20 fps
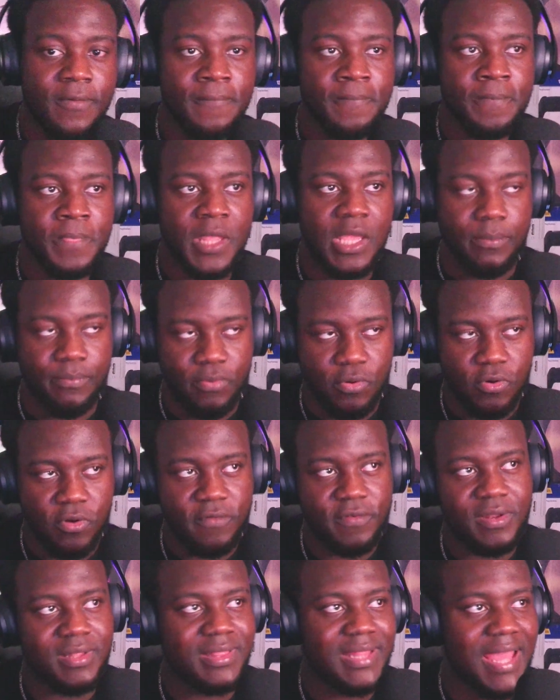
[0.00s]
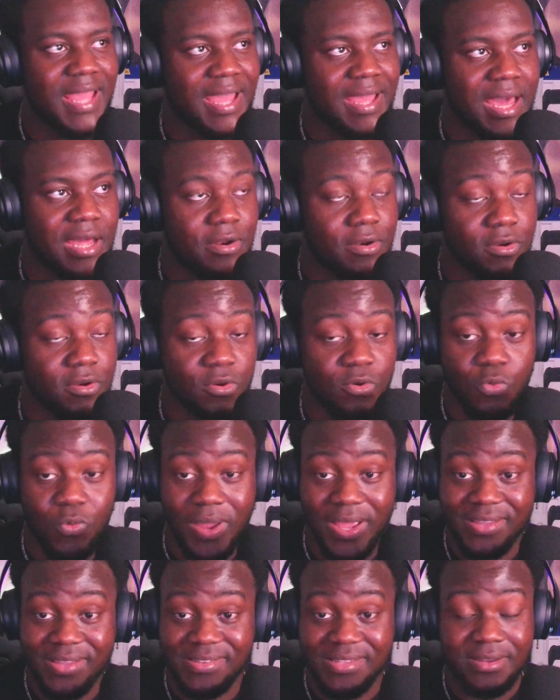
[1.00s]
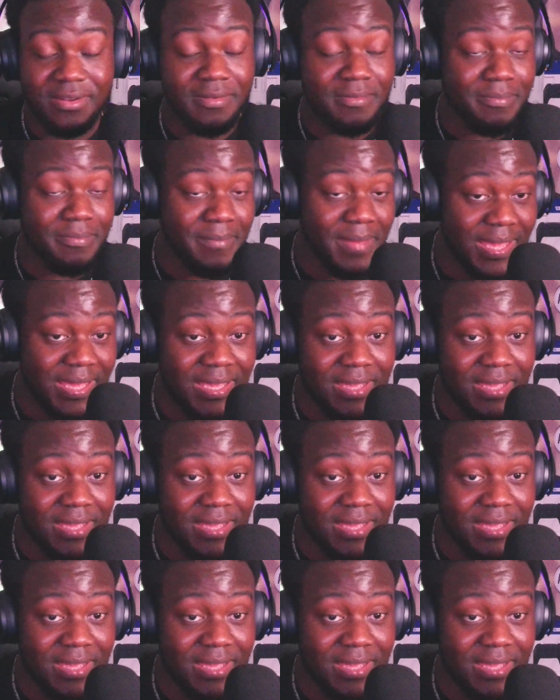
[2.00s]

improving on that, I don't know ways they could make it